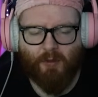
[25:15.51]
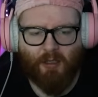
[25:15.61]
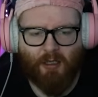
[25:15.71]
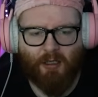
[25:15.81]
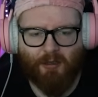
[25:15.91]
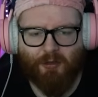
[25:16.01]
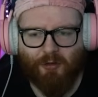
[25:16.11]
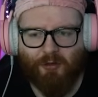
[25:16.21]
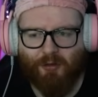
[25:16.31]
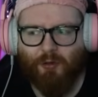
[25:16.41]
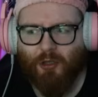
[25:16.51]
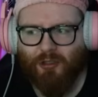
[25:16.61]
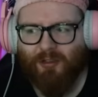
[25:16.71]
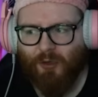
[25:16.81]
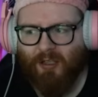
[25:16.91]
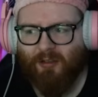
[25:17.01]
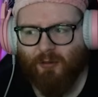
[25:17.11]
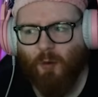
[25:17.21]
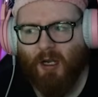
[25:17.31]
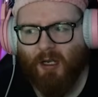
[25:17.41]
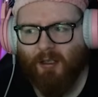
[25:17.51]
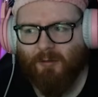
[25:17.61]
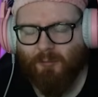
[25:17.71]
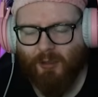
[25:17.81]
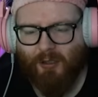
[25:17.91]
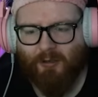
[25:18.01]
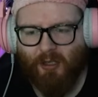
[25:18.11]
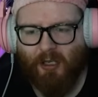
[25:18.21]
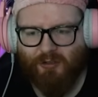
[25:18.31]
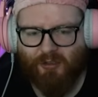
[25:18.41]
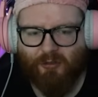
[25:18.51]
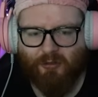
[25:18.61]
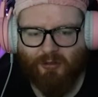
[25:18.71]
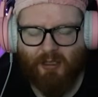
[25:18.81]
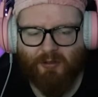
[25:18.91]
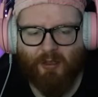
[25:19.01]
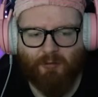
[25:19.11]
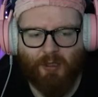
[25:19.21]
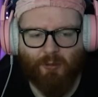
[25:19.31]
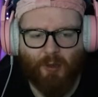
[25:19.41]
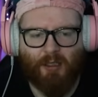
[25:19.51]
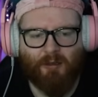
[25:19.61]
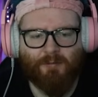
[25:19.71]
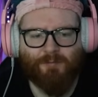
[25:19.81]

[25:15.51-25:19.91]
Yeah, and there's a reason why, because, yeah, she just sells that really well.